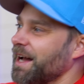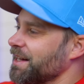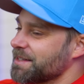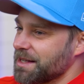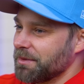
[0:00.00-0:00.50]
kind
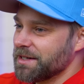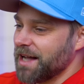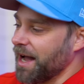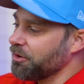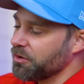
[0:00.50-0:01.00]
of the same
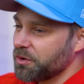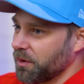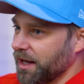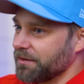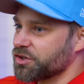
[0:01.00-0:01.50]
idea. I don't know if you
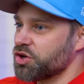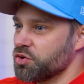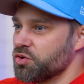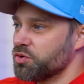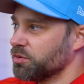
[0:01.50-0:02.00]
want to have
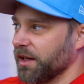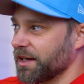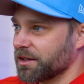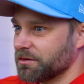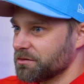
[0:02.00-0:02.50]
two
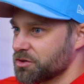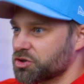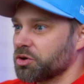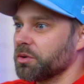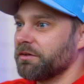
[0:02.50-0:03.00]
like
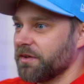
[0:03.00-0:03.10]
screwy